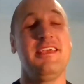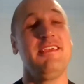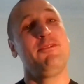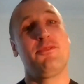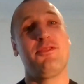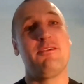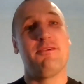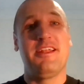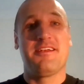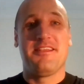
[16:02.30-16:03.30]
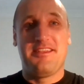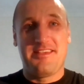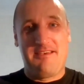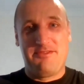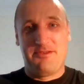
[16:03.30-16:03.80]
could even theoretically
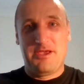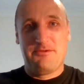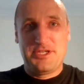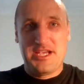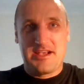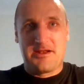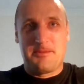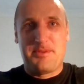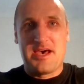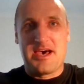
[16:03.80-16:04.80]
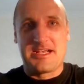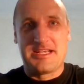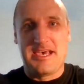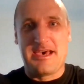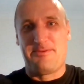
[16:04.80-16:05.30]
just have the wheelchair kind of
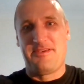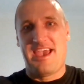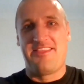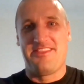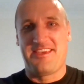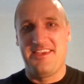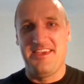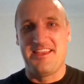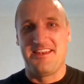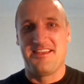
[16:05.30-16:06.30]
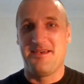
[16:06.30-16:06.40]
parked up at the kit.